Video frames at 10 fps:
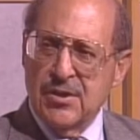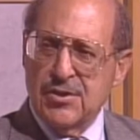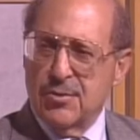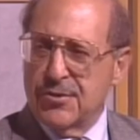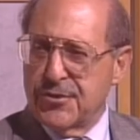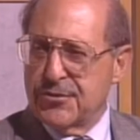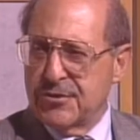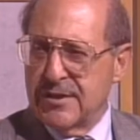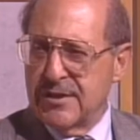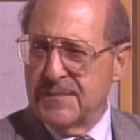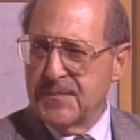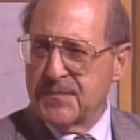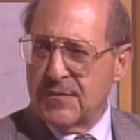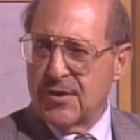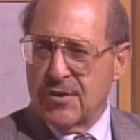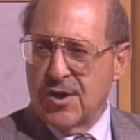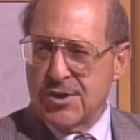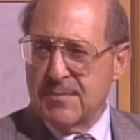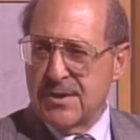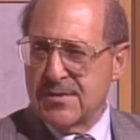2 of the 3 are
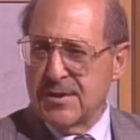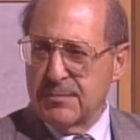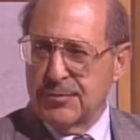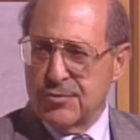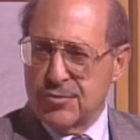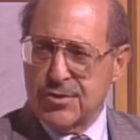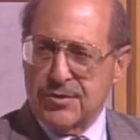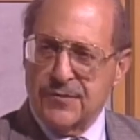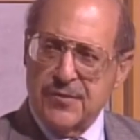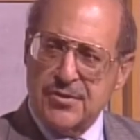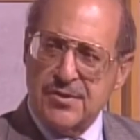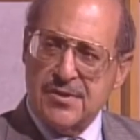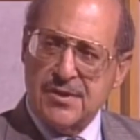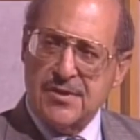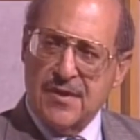caused by simple nutritional deficiencies.